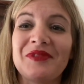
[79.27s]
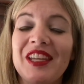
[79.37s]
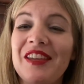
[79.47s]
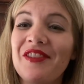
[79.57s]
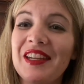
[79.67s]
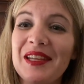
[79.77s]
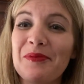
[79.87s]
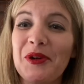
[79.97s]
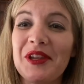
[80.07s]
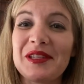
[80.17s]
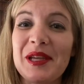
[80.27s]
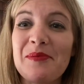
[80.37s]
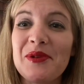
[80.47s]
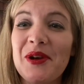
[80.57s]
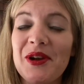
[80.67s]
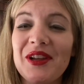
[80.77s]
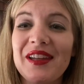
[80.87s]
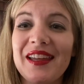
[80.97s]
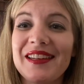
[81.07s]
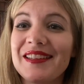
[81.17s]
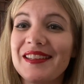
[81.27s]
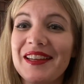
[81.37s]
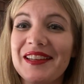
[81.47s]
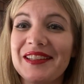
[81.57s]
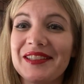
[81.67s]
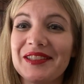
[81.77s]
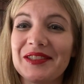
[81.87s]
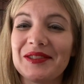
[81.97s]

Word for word: Even in more contemporary and uh,